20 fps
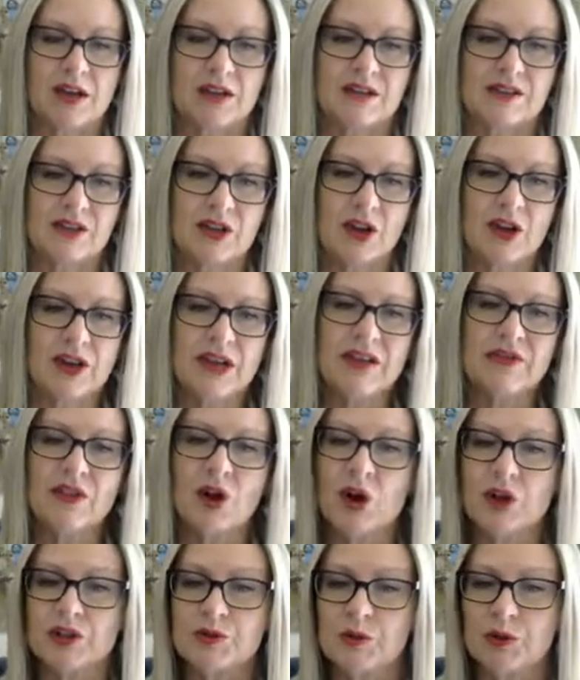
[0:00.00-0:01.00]
So in the
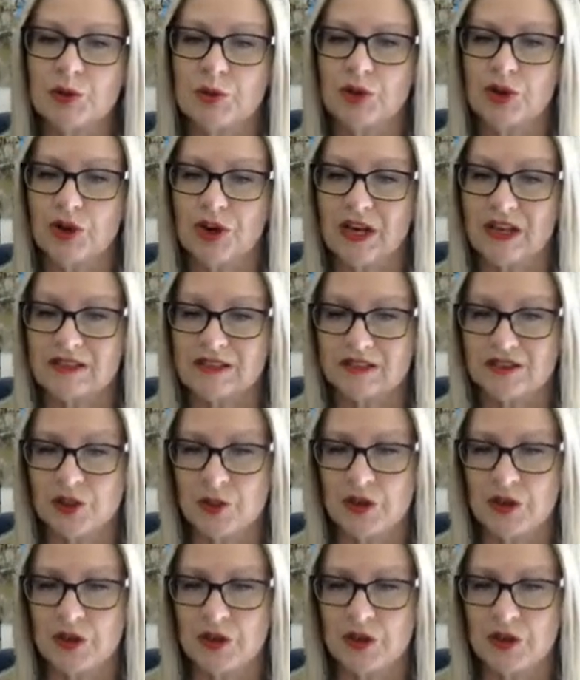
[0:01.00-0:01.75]
hospital products and